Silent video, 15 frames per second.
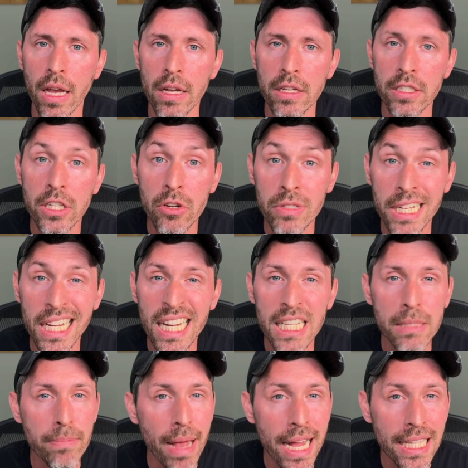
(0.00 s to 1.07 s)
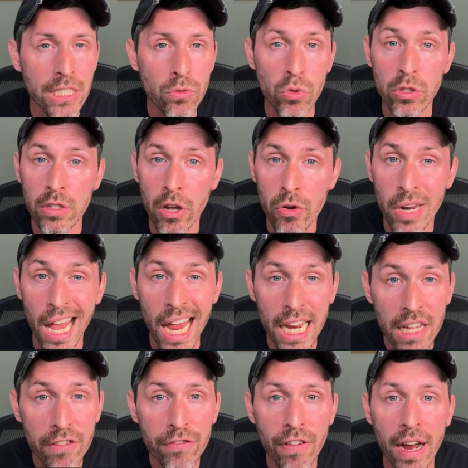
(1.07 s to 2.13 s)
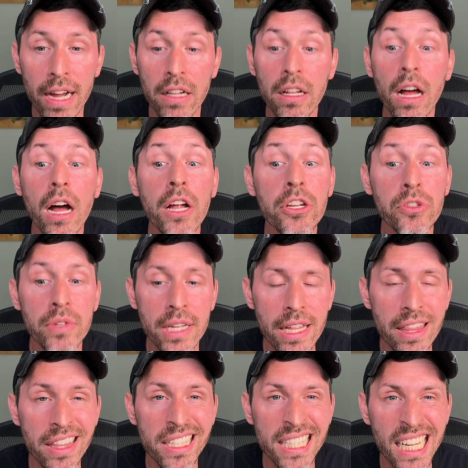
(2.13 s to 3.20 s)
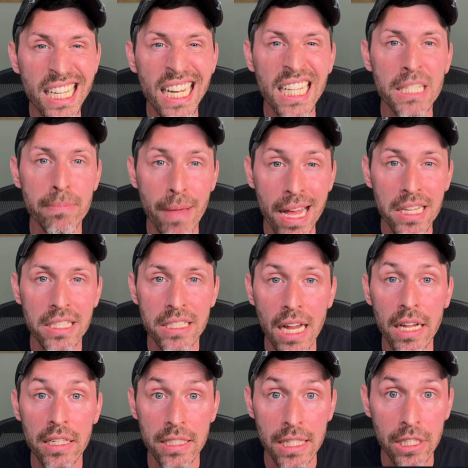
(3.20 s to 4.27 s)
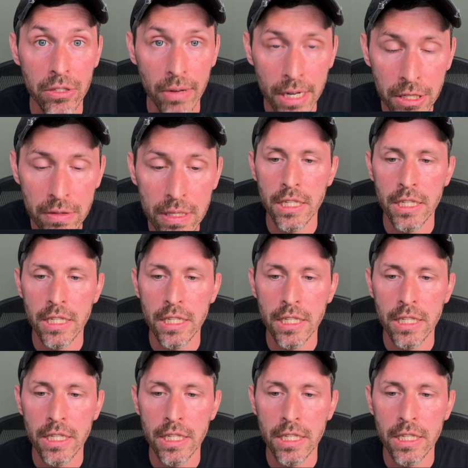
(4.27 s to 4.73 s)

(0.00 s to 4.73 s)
So dnsmasq will load any file underneath the dnsmasq.d directory.